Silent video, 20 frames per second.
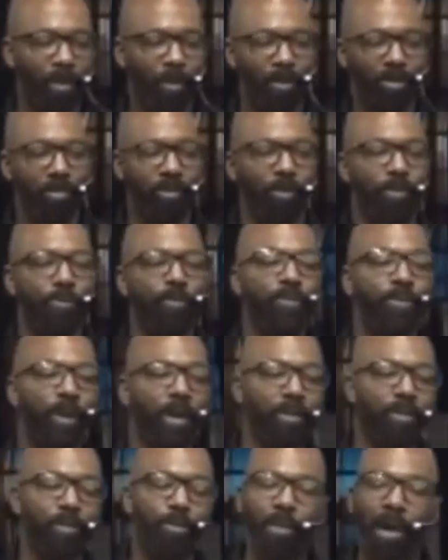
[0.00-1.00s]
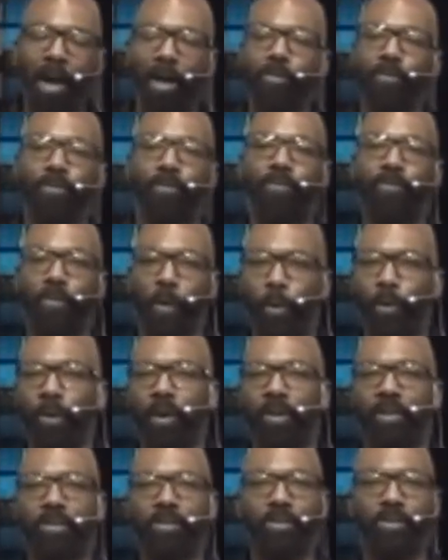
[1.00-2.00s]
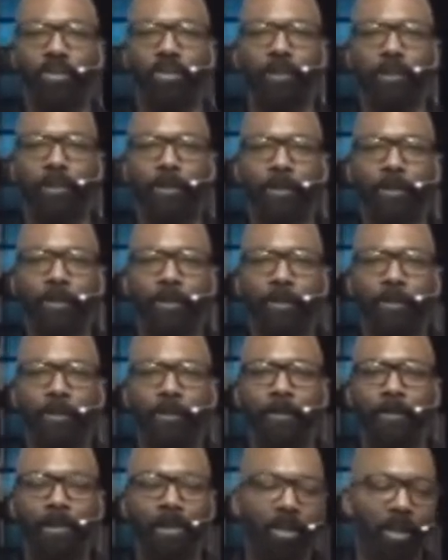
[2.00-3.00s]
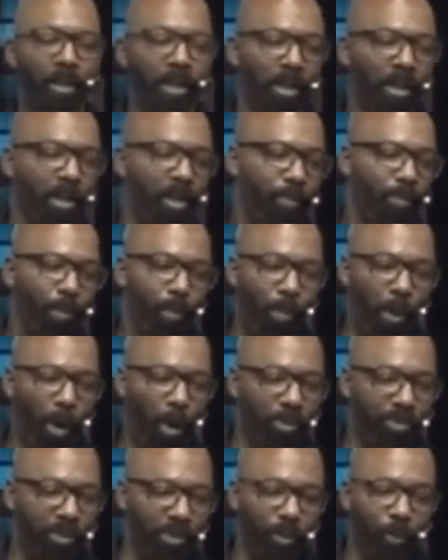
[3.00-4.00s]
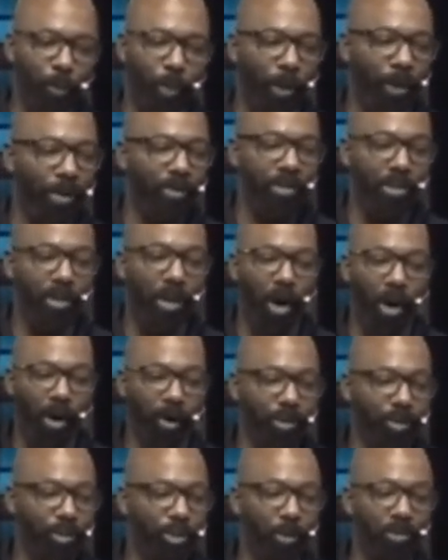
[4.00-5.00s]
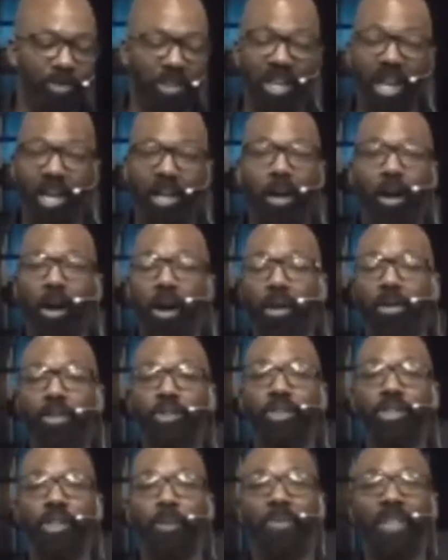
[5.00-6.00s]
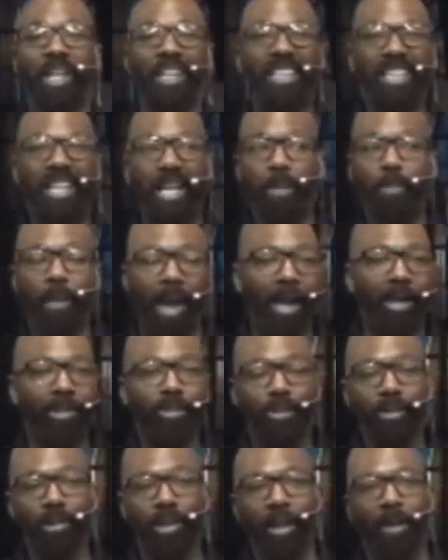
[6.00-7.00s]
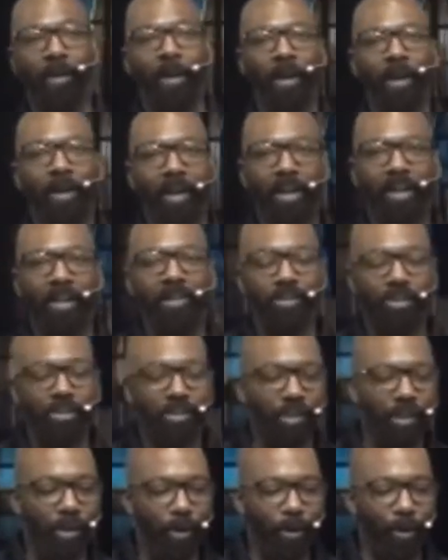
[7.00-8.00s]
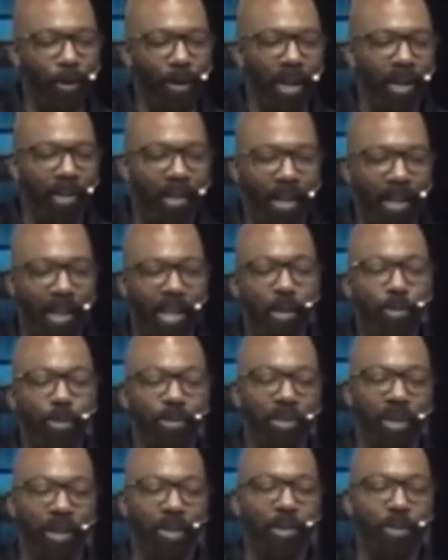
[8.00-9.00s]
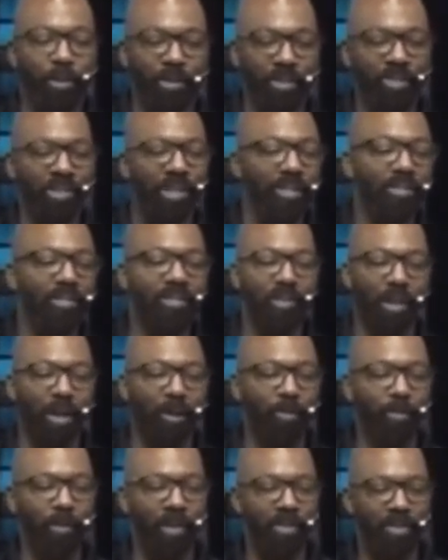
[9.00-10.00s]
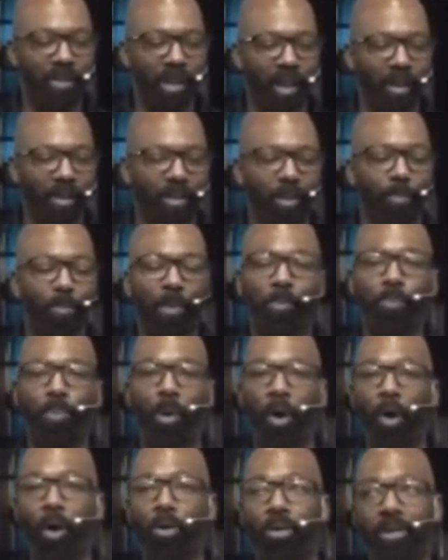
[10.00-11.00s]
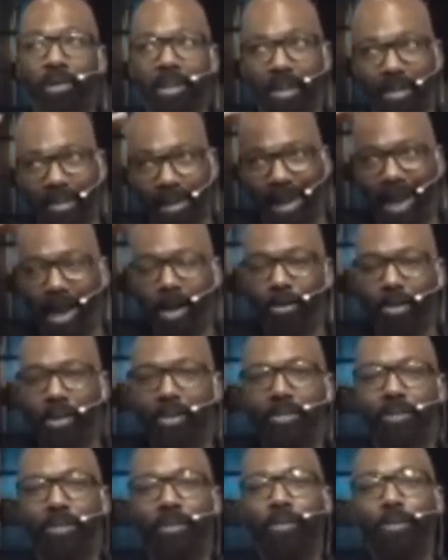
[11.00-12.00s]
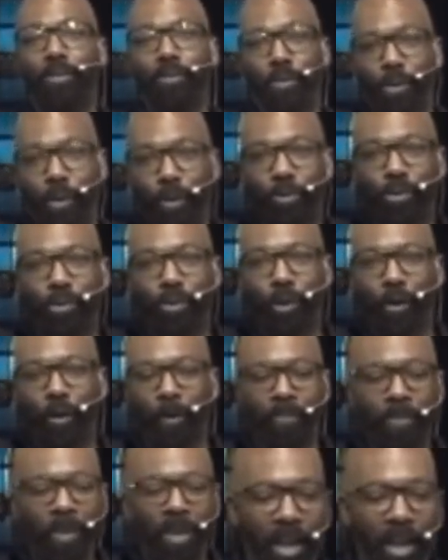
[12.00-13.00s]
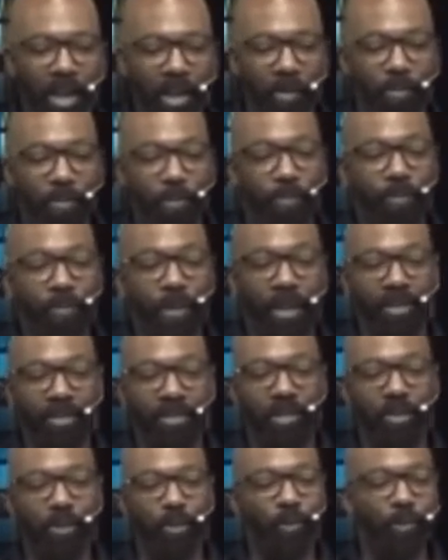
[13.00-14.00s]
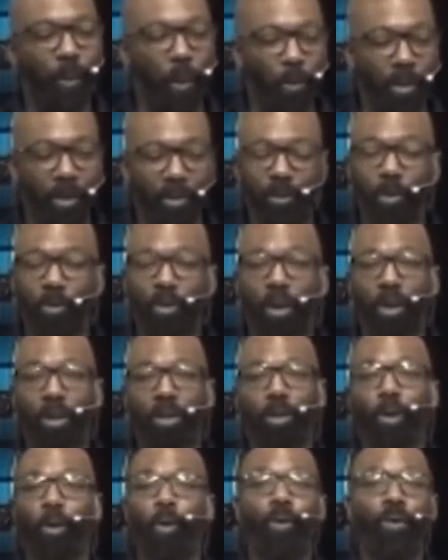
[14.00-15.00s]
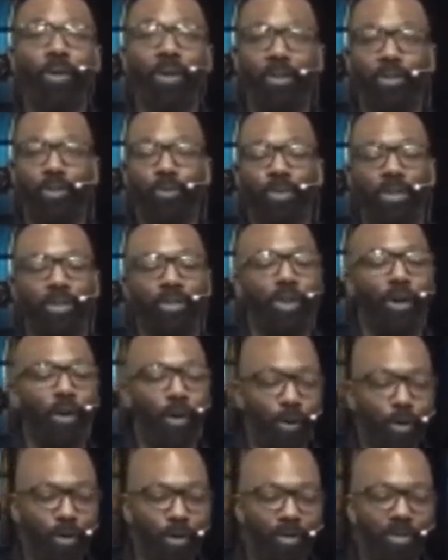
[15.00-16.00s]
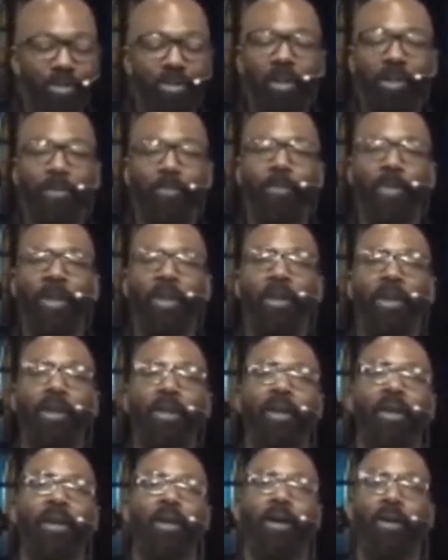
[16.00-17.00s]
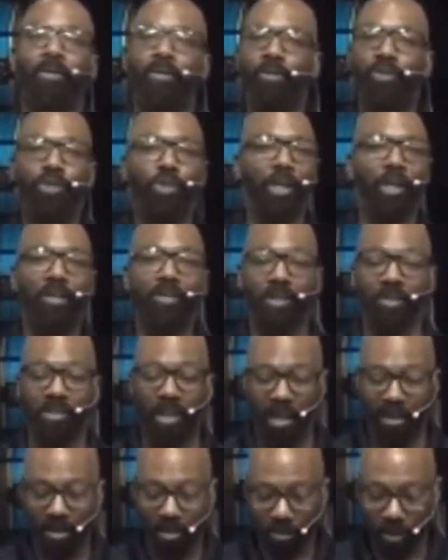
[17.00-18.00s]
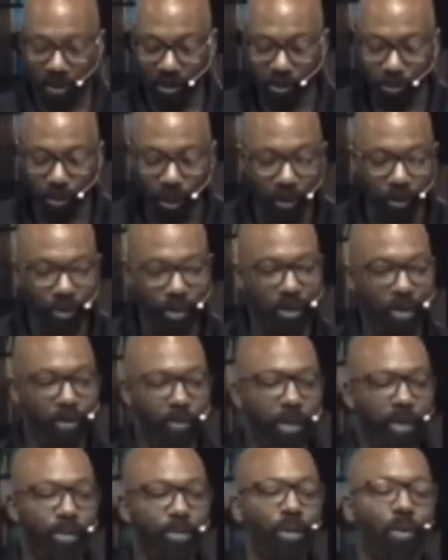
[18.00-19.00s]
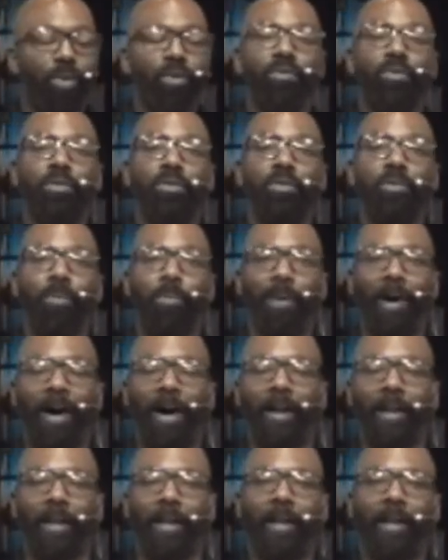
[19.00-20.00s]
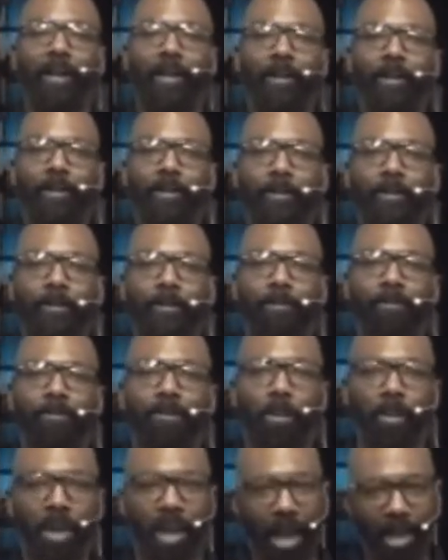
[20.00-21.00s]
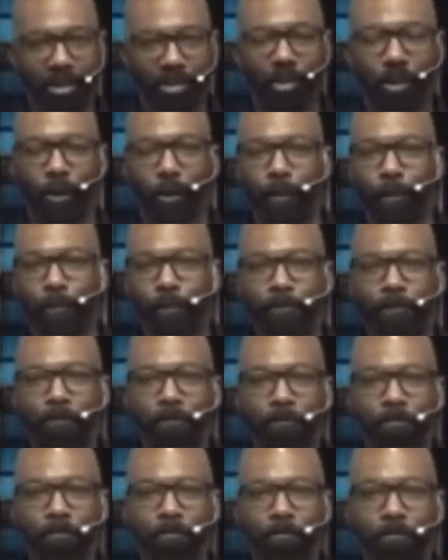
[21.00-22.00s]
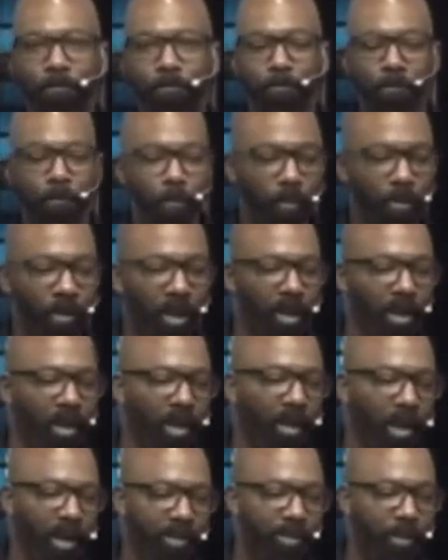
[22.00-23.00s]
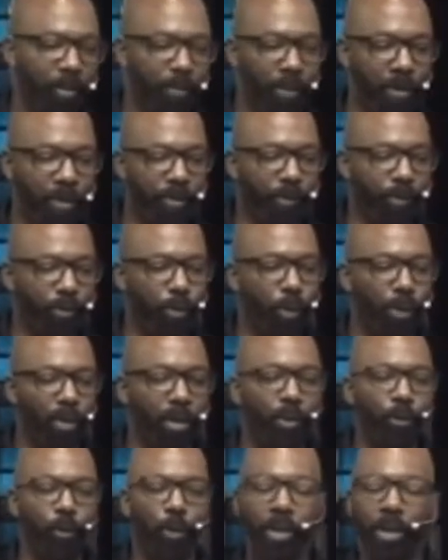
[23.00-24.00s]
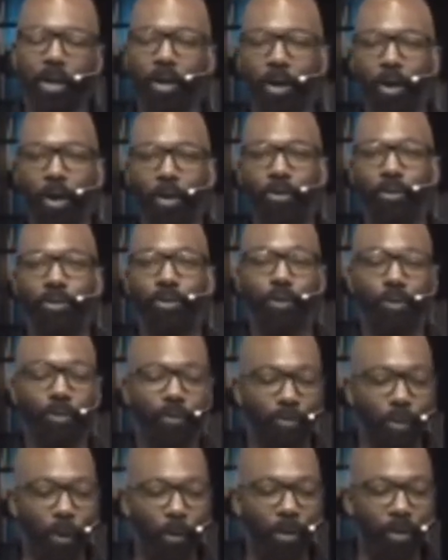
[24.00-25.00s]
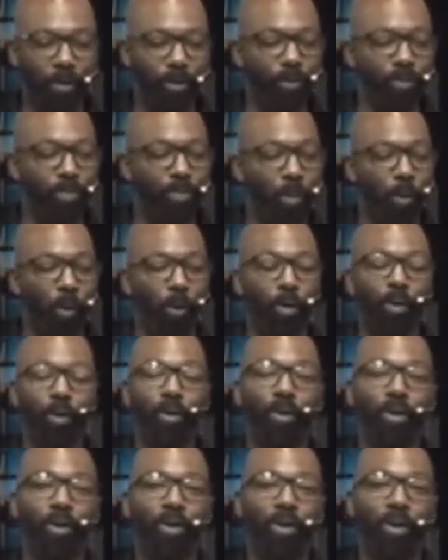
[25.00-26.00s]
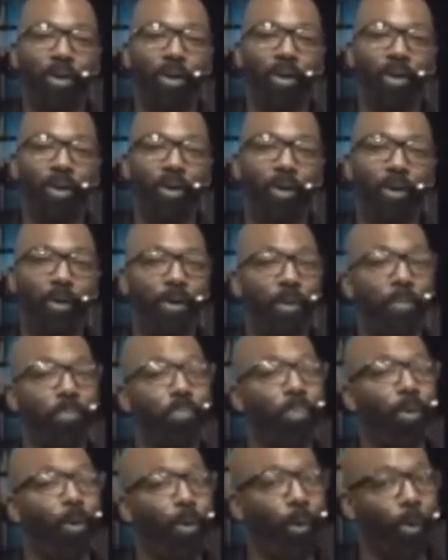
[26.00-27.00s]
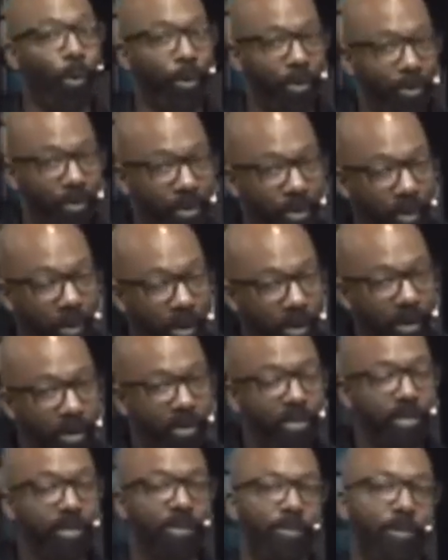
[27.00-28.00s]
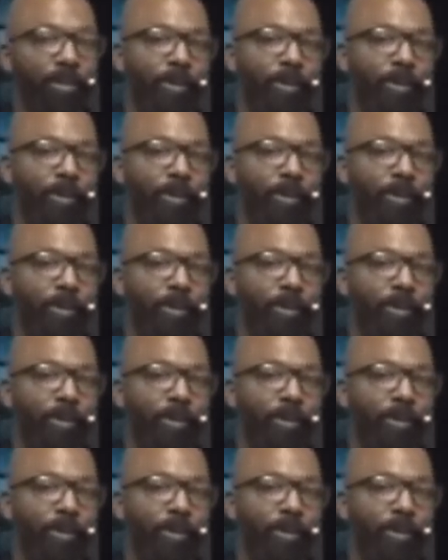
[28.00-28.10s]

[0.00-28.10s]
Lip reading: was to fix my focus. Paul was experiencing hardships, the kind of hardship that led him actually consider that he was under a sentence of death. But Paul looked out into the future and he fixed his focus on the glorious return of Jesus and the resurrection of his own body. Let me ask you, has the events of 2020 caused you to focus more on important things?